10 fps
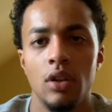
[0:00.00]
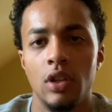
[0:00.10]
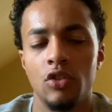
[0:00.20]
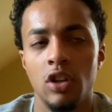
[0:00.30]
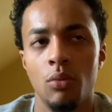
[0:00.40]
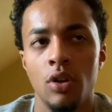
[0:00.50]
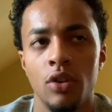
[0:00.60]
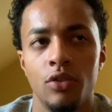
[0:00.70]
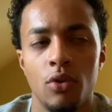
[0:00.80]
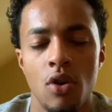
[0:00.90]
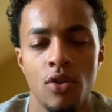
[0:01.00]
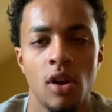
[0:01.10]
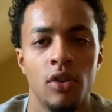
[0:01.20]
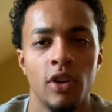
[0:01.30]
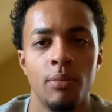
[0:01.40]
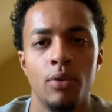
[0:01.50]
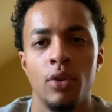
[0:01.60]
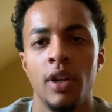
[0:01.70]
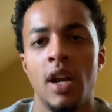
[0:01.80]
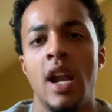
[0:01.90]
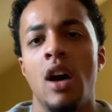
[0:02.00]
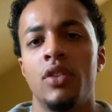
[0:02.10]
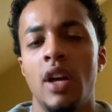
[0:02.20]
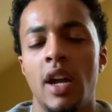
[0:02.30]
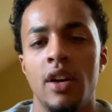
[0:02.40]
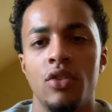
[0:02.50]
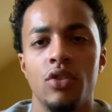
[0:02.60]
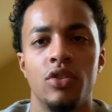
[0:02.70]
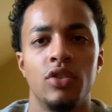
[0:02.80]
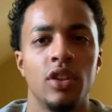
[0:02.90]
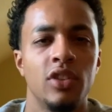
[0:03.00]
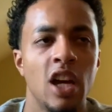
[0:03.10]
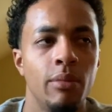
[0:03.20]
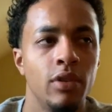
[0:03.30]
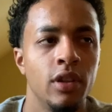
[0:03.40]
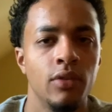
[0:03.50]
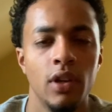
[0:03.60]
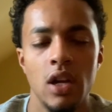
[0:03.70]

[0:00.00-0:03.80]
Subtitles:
Tesla was $400 at a point, and now it's at $960, I believe.